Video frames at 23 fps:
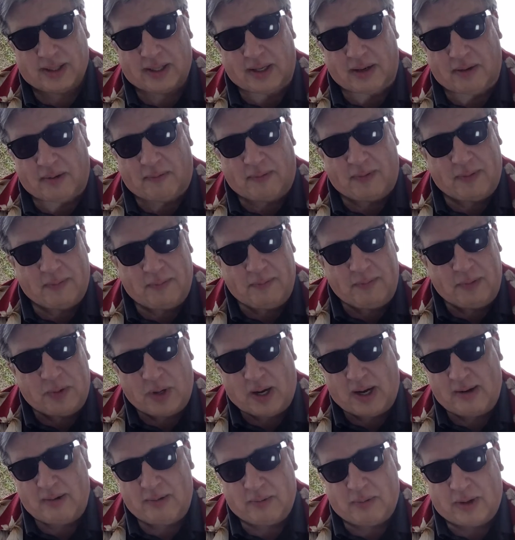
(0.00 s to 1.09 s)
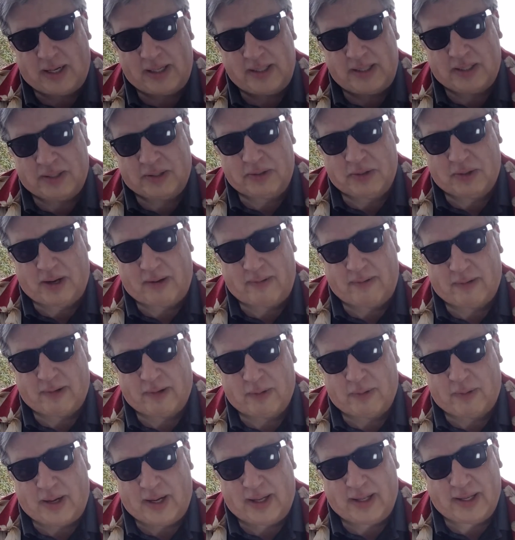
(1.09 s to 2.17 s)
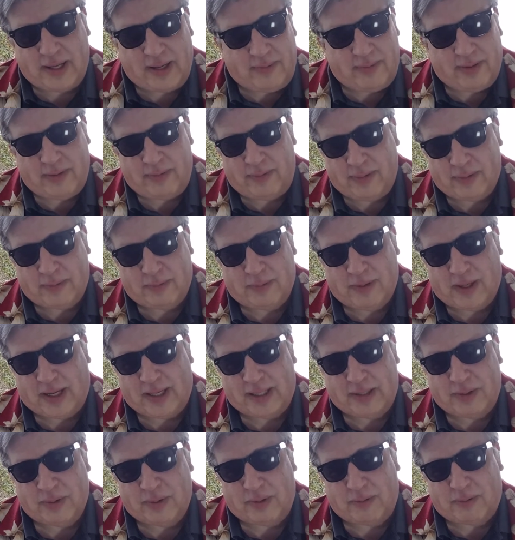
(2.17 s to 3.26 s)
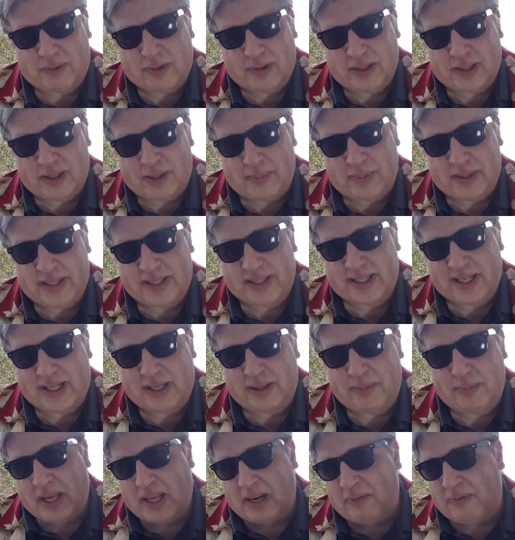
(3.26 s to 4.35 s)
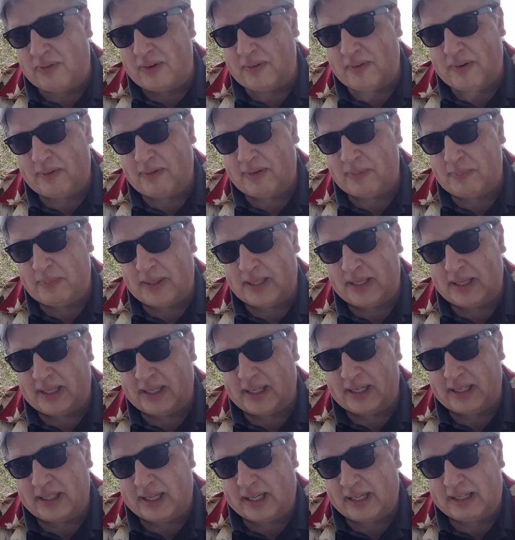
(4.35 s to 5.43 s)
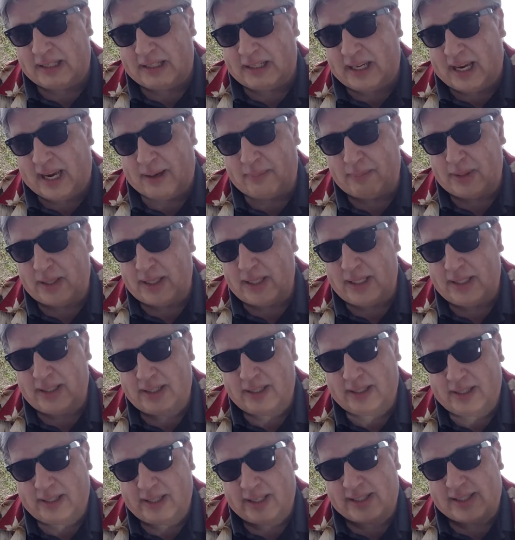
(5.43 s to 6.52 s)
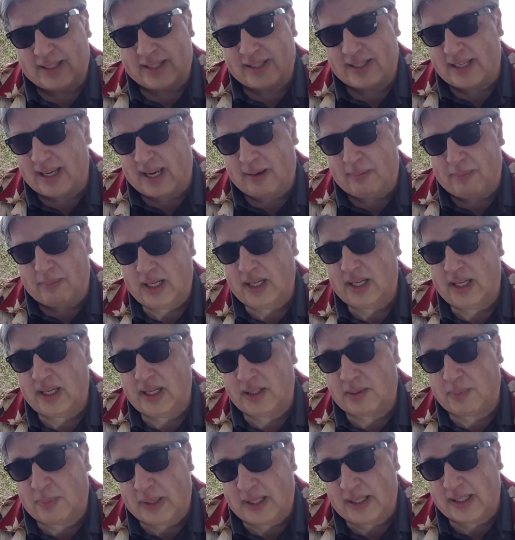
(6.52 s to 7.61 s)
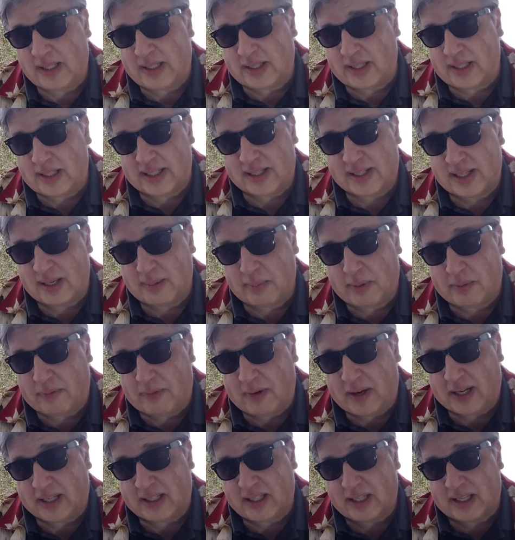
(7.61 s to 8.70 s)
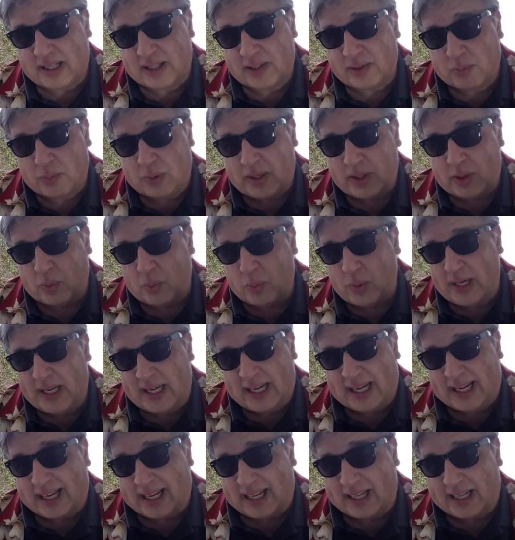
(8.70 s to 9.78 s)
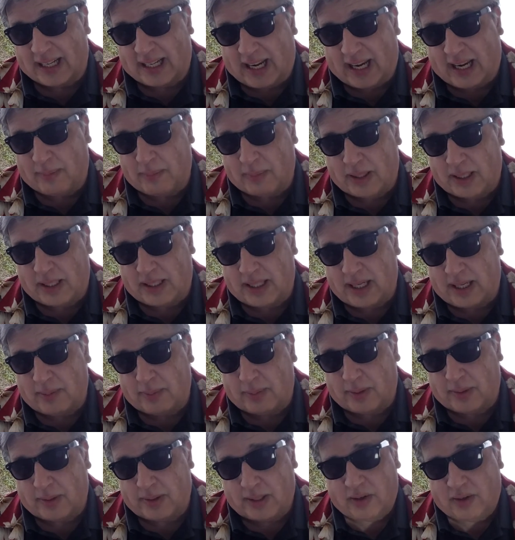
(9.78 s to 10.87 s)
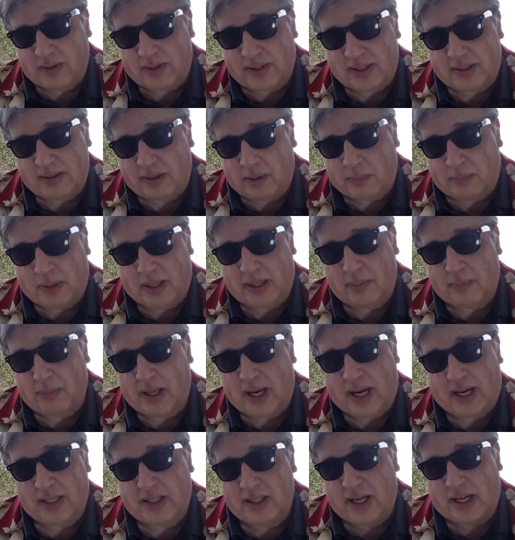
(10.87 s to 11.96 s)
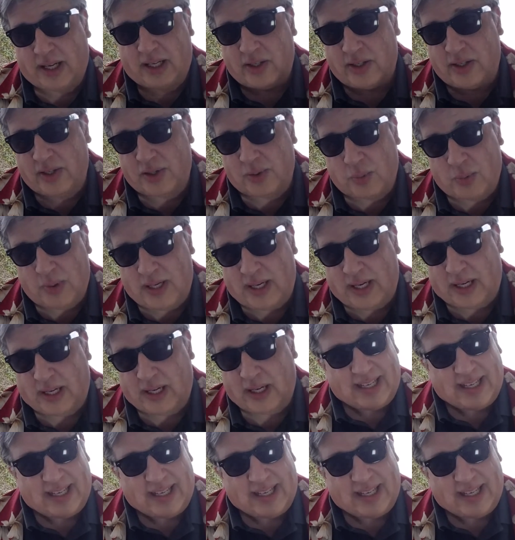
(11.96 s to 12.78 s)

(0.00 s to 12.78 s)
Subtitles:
If you rideshare drive for a while, even if you do it for a little bit of time, and if you've ever been gambling, it's basically the same effect as when you're winning at a gambling table. You're playing blackjack, you're just winning.